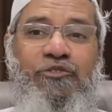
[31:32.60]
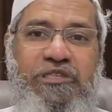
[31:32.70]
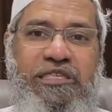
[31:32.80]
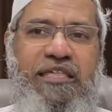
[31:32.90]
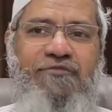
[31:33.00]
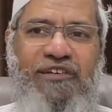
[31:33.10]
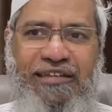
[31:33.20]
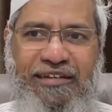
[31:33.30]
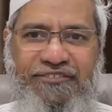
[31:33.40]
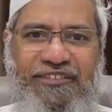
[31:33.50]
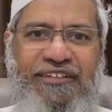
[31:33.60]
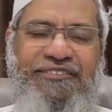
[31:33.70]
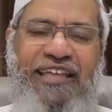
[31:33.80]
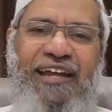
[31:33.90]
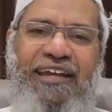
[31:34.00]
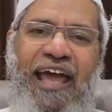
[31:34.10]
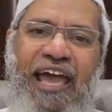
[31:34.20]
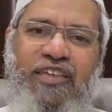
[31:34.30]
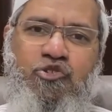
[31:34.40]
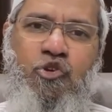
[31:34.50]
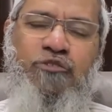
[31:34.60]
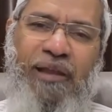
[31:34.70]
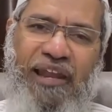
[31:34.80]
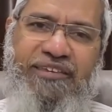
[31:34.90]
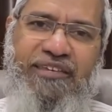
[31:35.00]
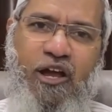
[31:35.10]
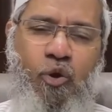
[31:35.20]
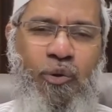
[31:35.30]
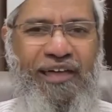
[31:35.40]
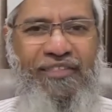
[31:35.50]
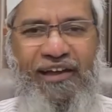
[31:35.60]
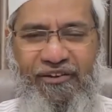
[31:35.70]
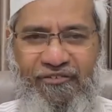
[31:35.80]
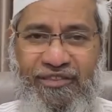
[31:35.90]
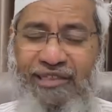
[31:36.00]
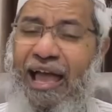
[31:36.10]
So these were the reasons that I chose Malaysia over other countries.